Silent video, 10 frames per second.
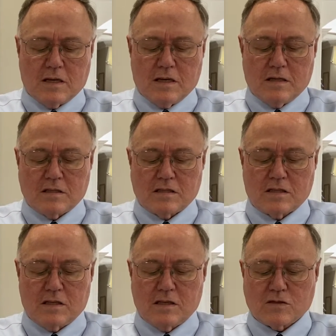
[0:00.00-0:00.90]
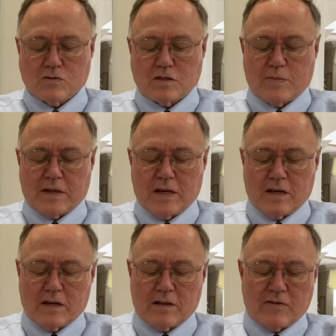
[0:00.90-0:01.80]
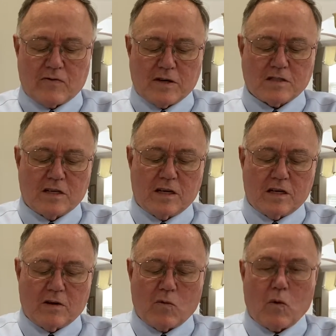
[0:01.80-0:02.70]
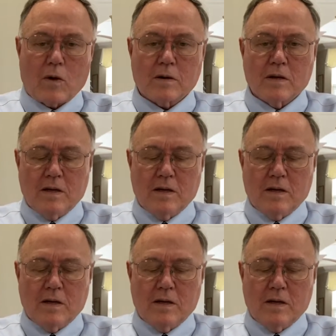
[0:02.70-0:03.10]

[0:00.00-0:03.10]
is this was the beginning of the French and Indian War